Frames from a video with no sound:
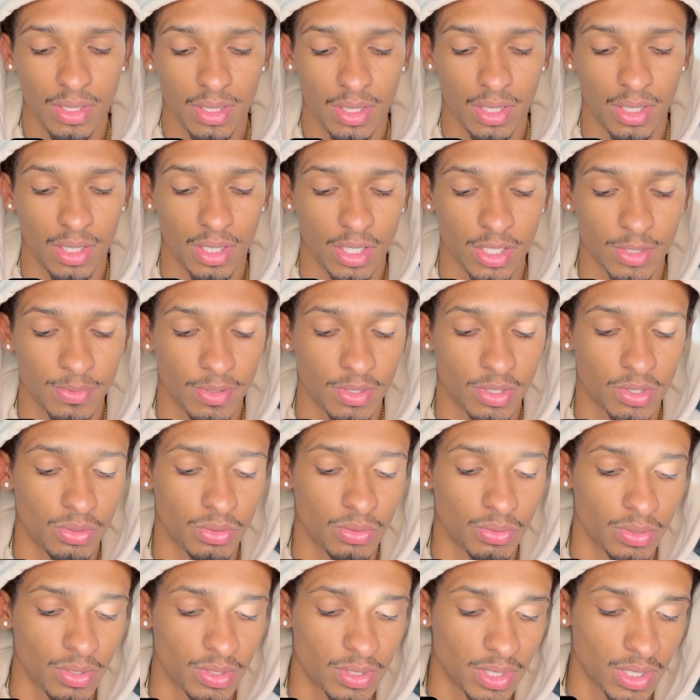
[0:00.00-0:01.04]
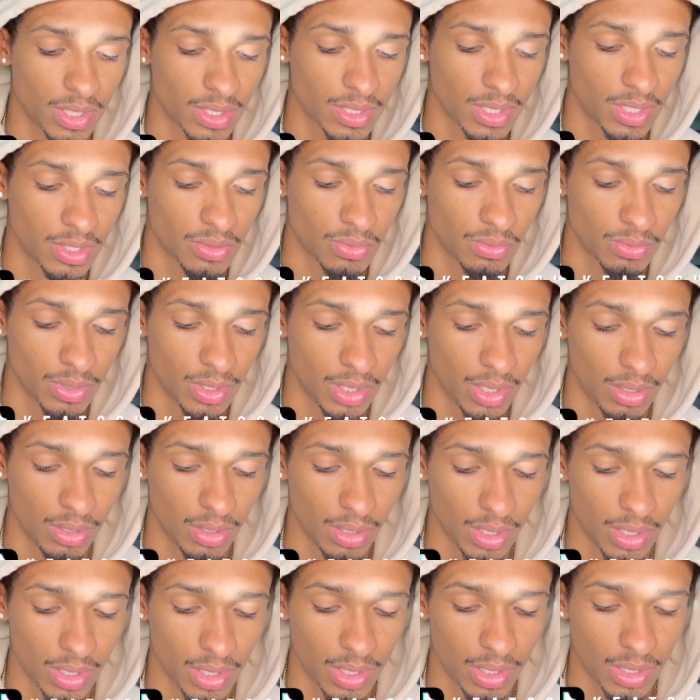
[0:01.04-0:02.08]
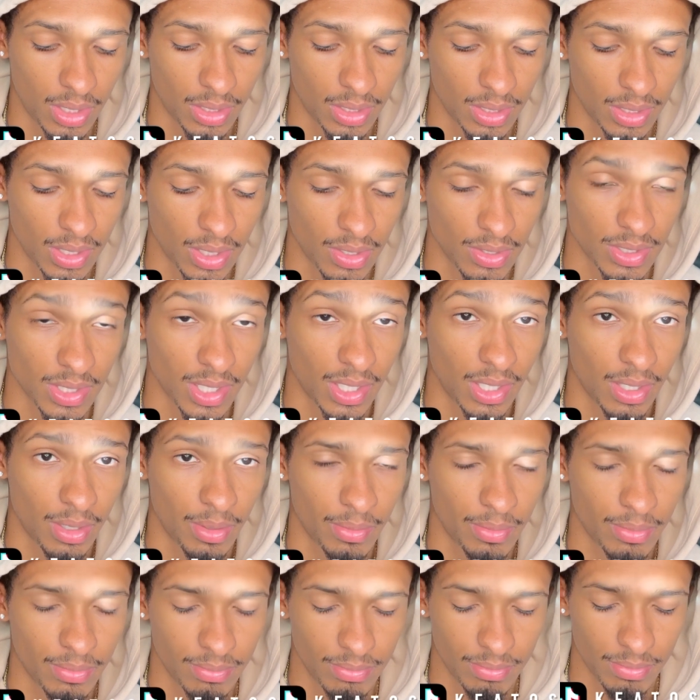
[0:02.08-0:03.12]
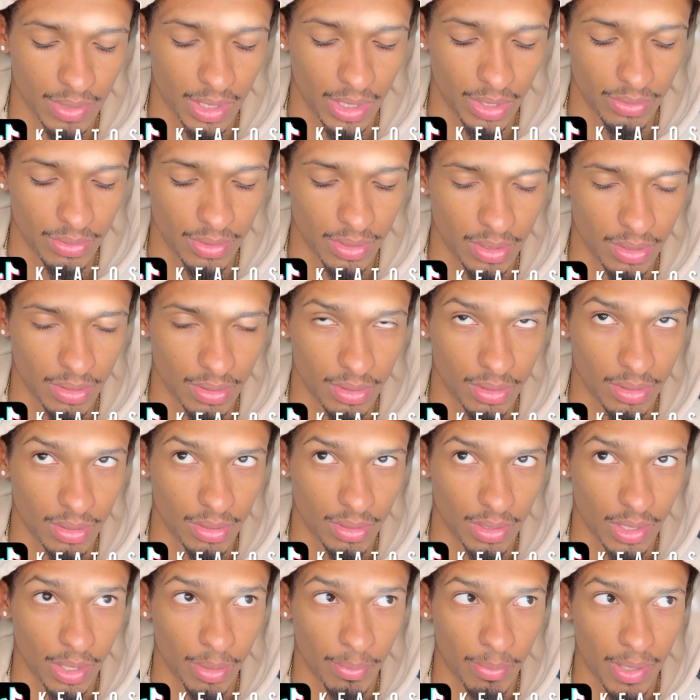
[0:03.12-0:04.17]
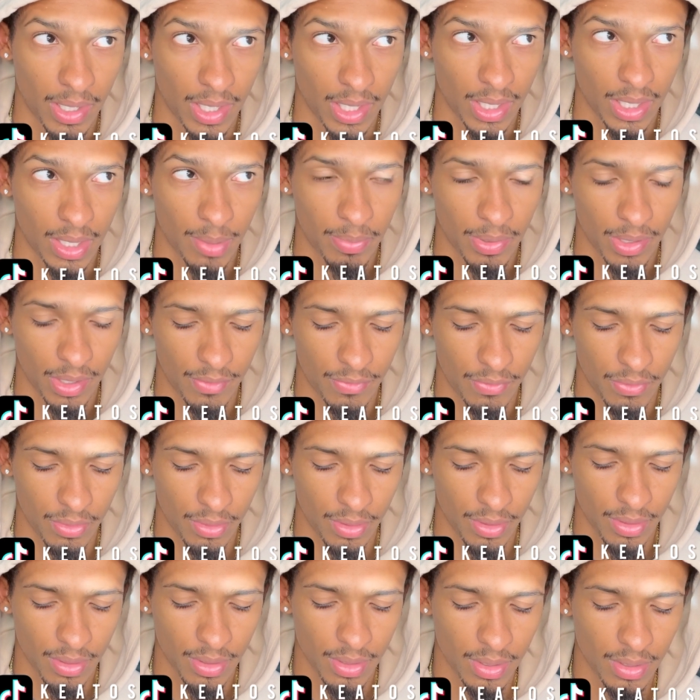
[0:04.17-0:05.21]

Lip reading: I spent $226 at Trudell again. I think that was the airbag I paid for.